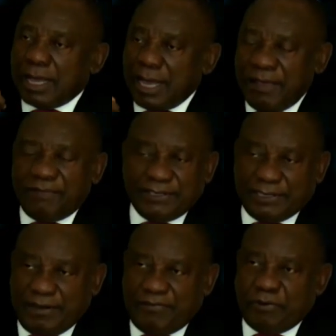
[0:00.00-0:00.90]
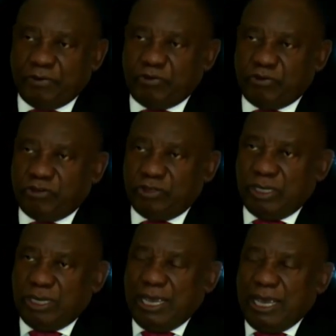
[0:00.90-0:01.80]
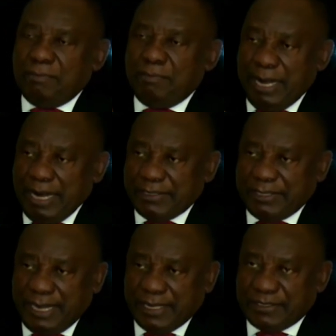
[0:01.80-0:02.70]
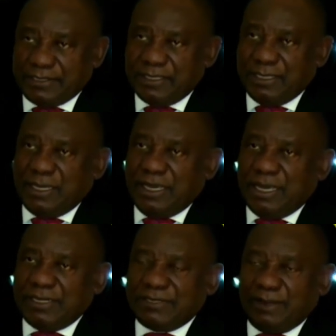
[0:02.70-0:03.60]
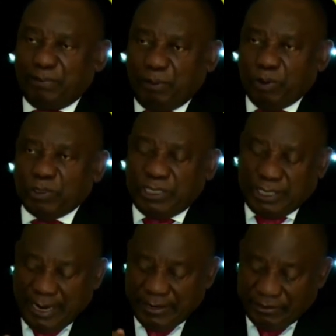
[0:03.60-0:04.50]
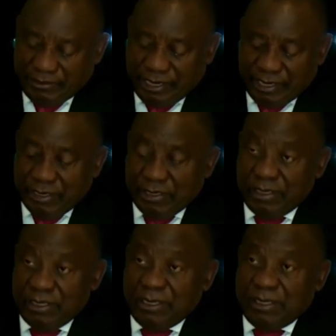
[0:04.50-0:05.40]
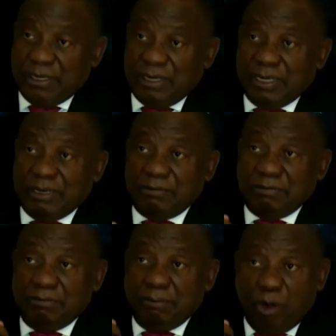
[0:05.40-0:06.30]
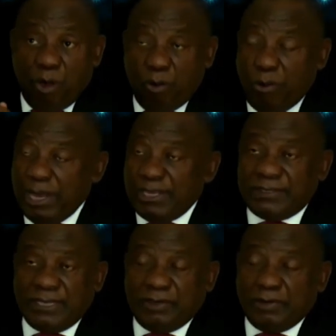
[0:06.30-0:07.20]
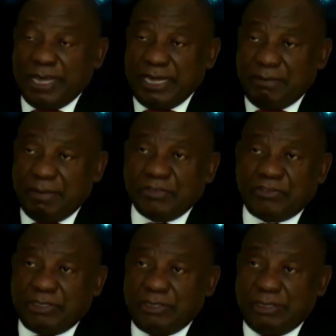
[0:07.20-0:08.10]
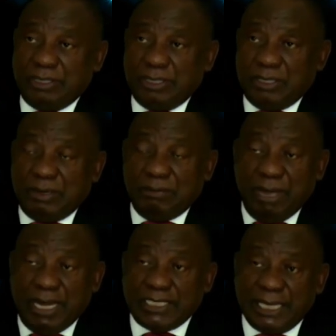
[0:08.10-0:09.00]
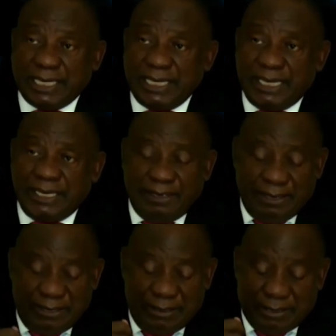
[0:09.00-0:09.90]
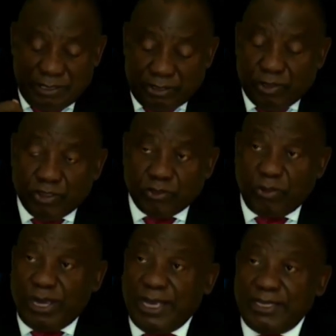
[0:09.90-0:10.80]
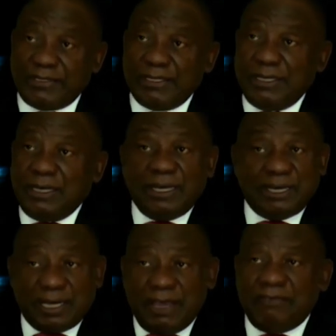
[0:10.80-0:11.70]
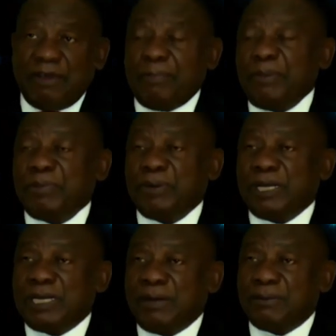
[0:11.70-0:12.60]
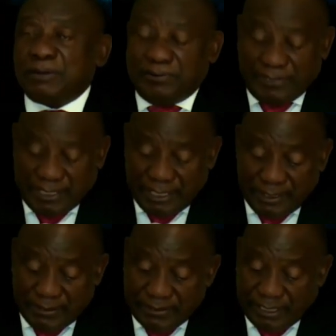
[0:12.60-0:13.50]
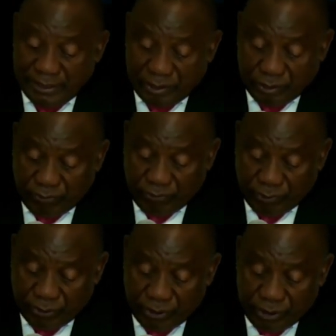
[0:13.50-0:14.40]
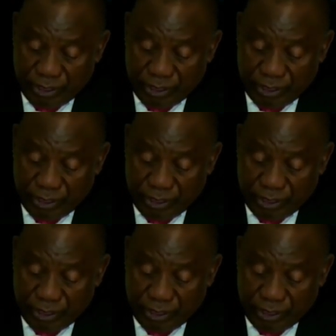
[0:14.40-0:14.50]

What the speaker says: gave us refuge, embraced us, and supported our struggle in more ways than you can imagine, militarily, resource-wise, and gave our people a number of skills and so forth.